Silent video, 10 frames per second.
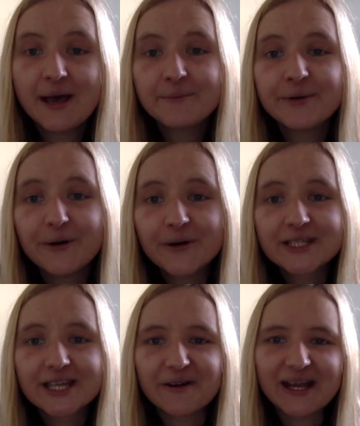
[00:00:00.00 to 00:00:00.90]
But
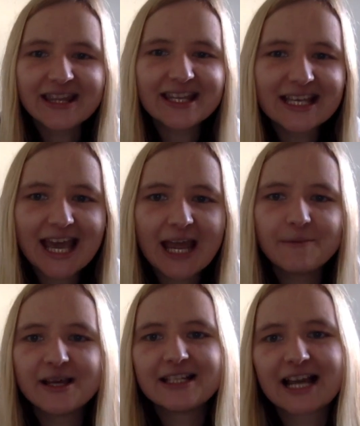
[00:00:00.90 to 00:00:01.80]
also in the
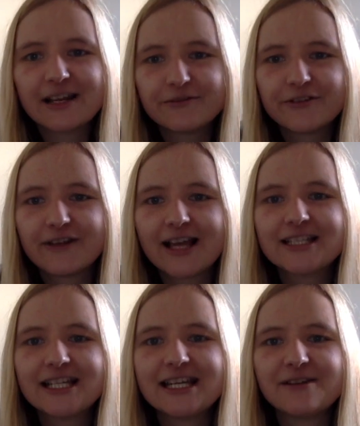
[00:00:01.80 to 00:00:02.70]
game and kind of
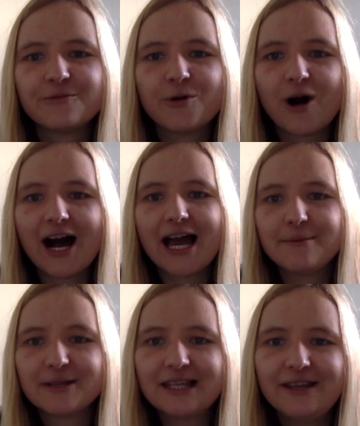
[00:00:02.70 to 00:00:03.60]
reflected in what I
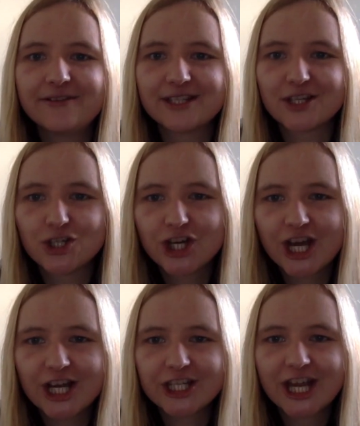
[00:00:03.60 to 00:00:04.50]
believe as a
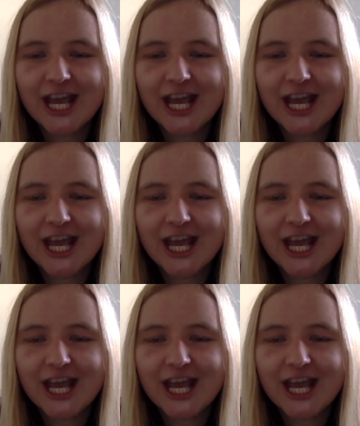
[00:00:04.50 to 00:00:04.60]
church